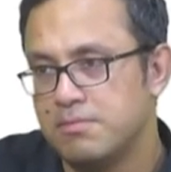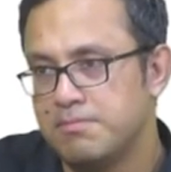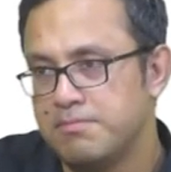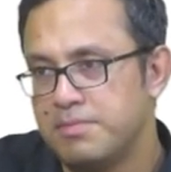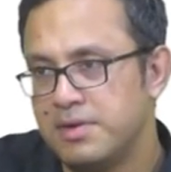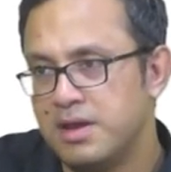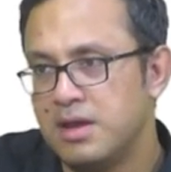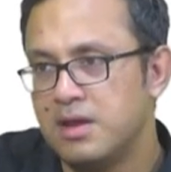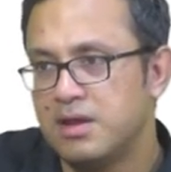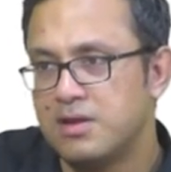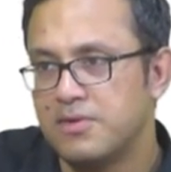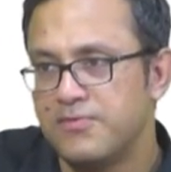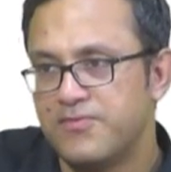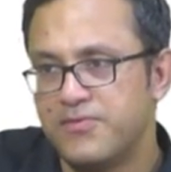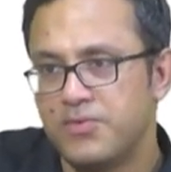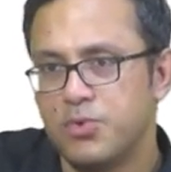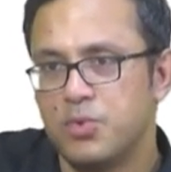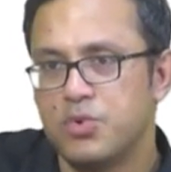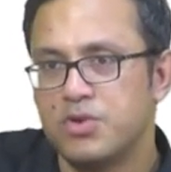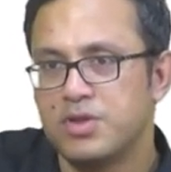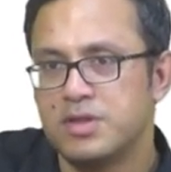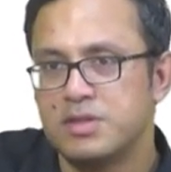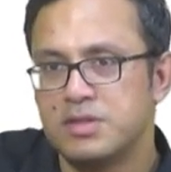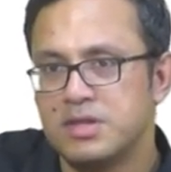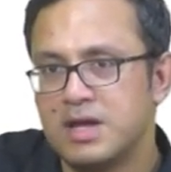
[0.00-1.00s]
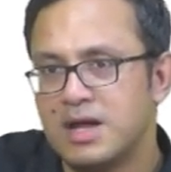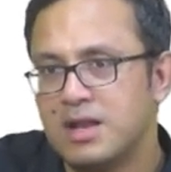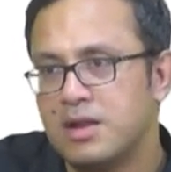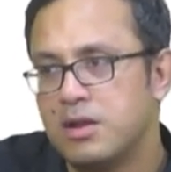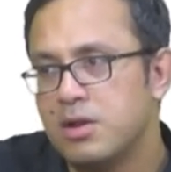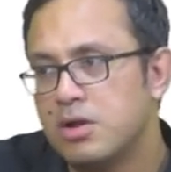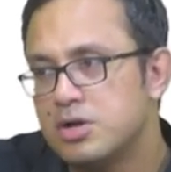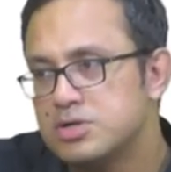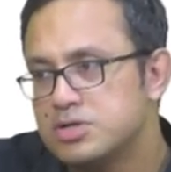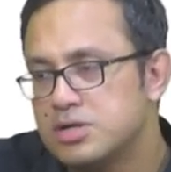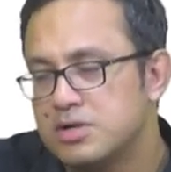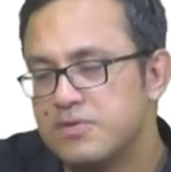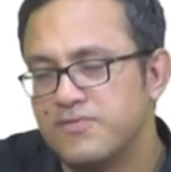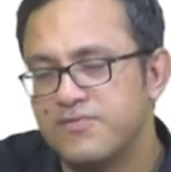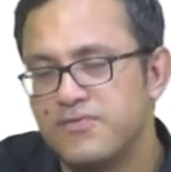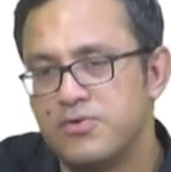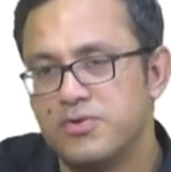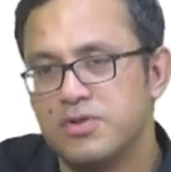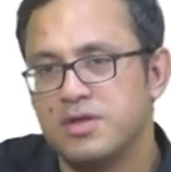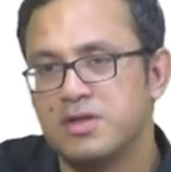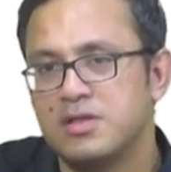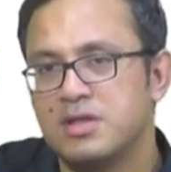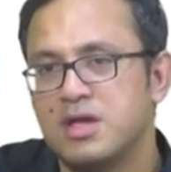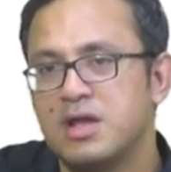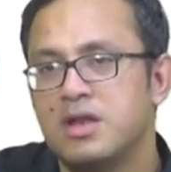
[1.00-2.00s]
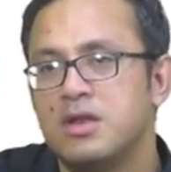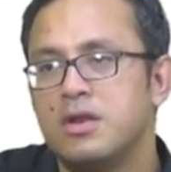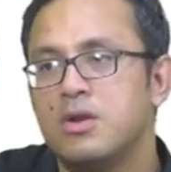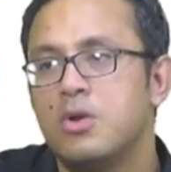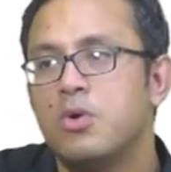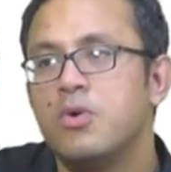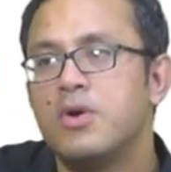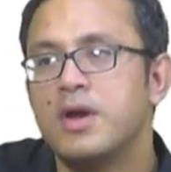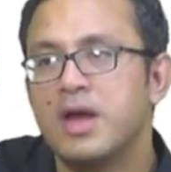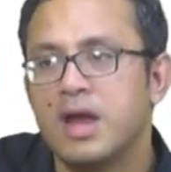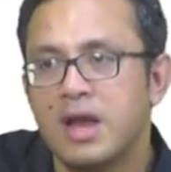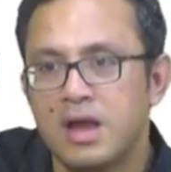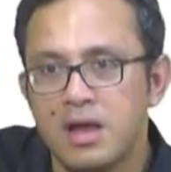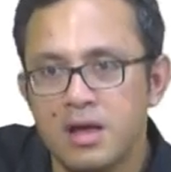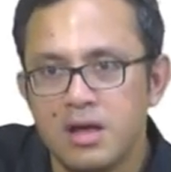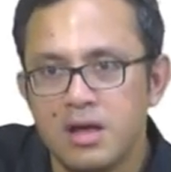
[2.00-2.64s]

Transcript: being confused and then not confused and then knowing